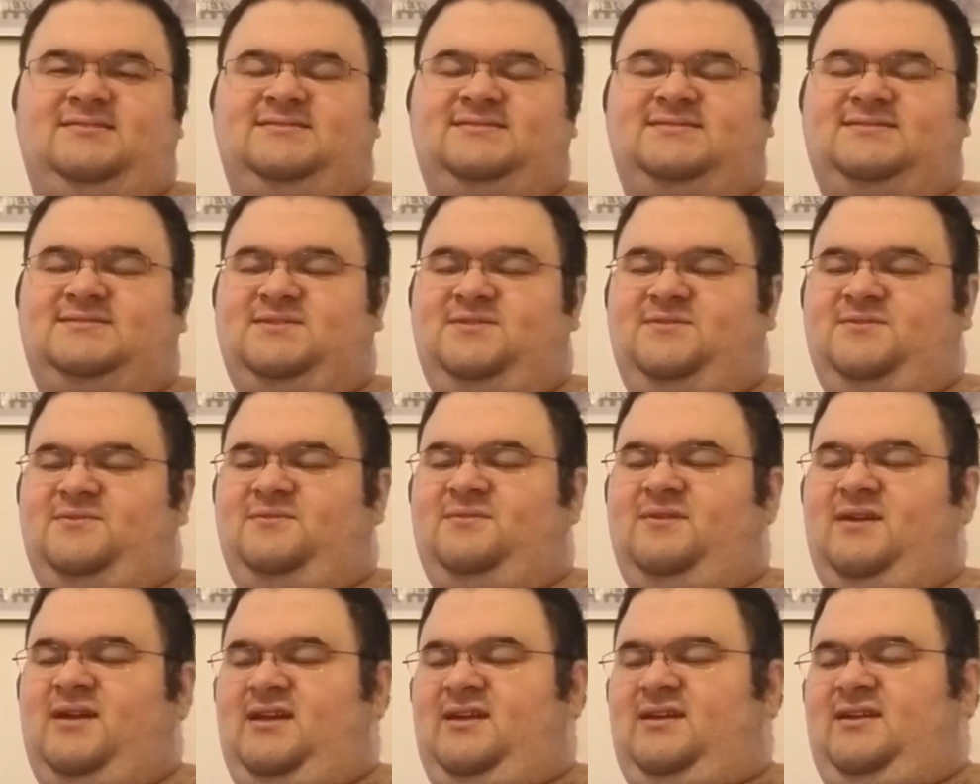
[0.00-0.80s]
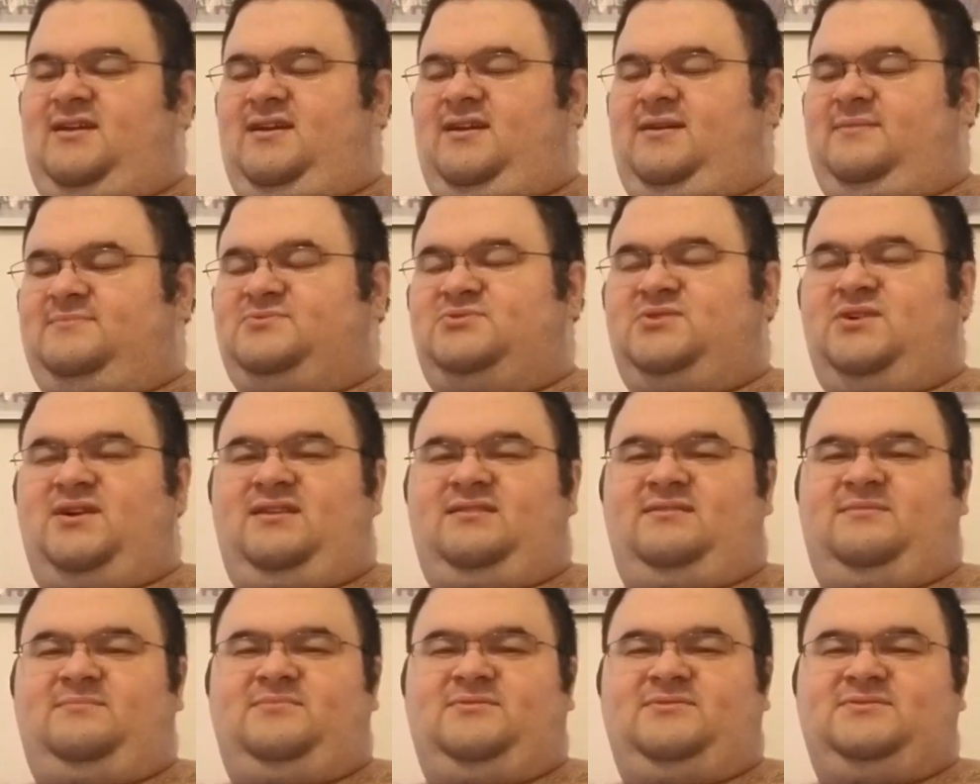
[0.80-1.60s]
So I'm
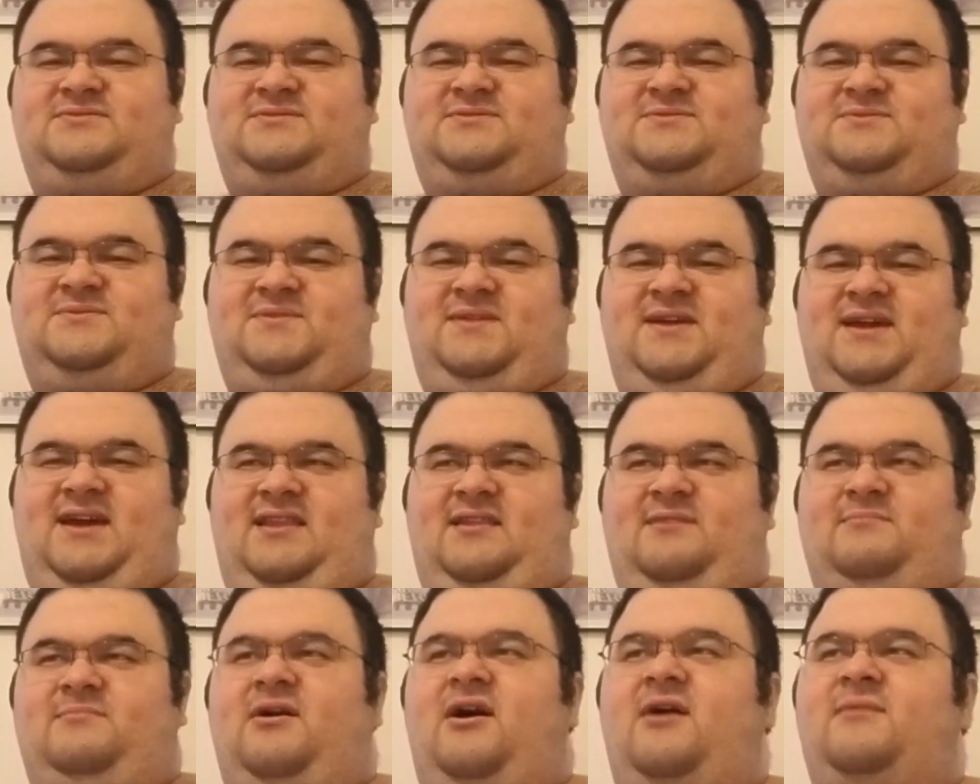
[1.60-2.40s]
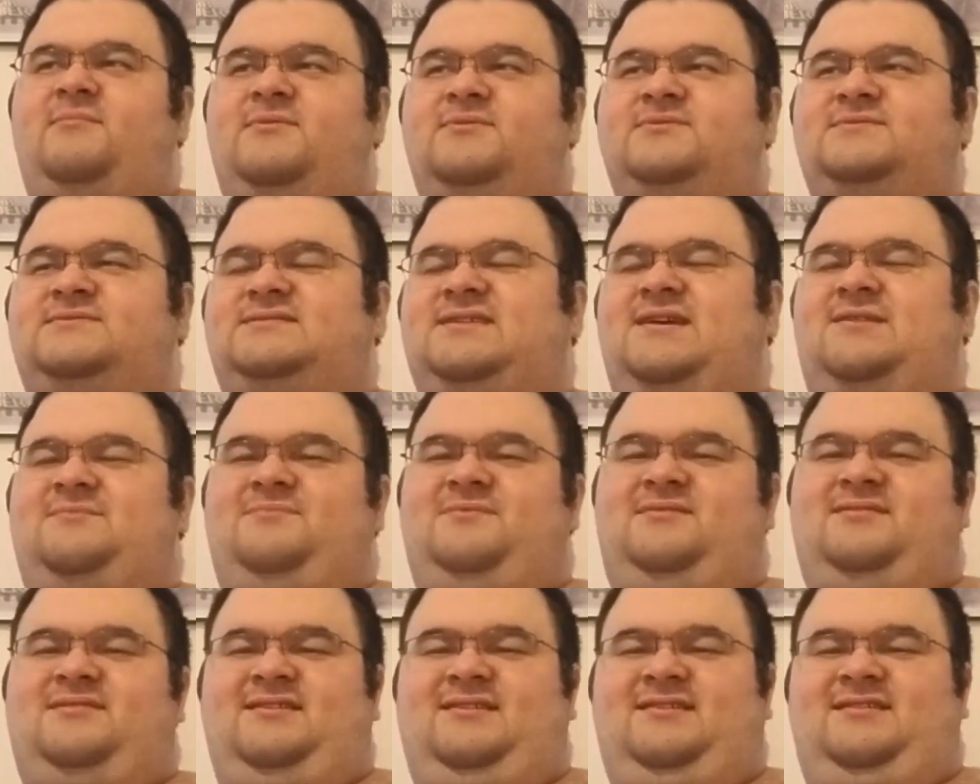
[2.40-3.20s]
trying to push through that. I'm almost done
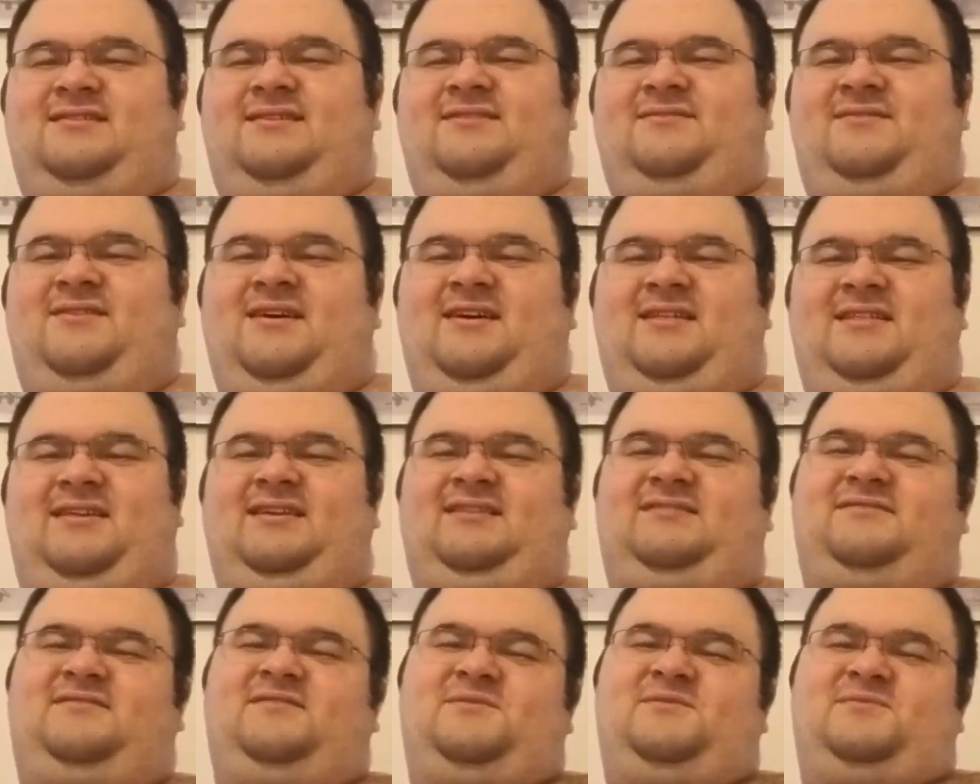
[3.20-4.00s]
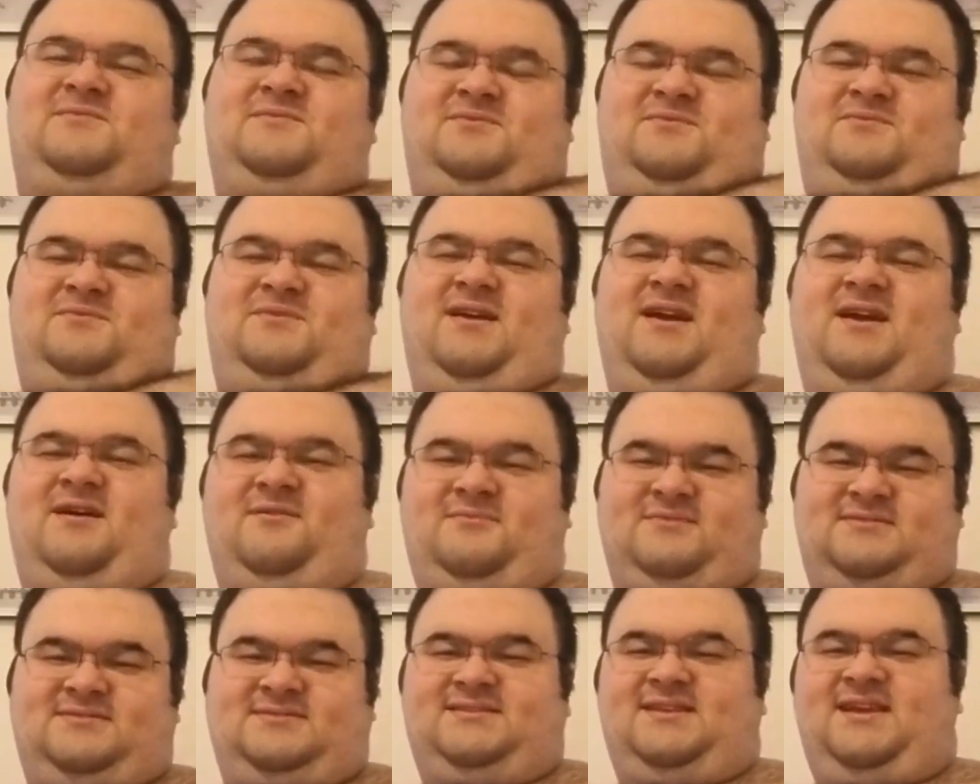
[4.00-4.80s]
with it. I've got like 2 or 3
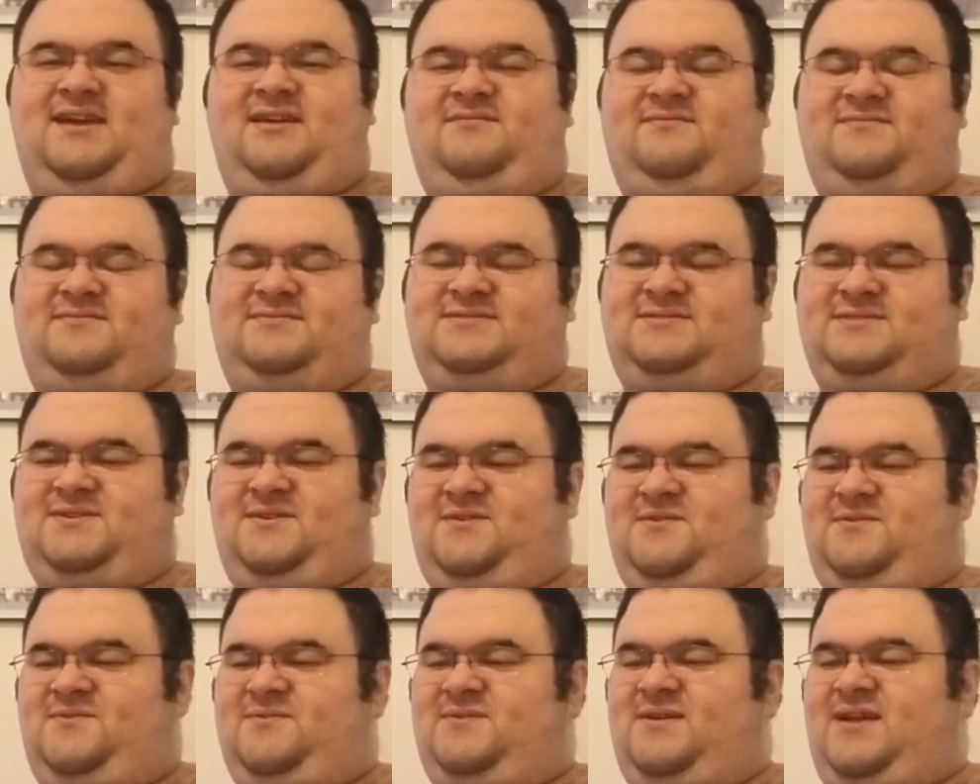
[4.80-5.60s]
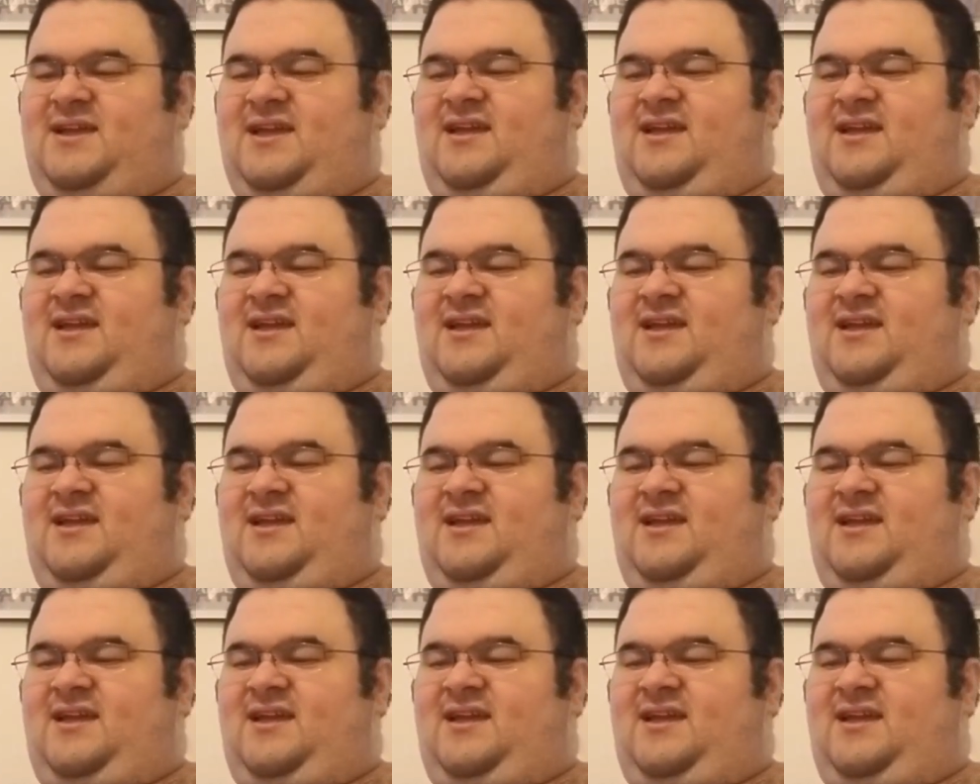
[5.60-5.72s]
hours left. So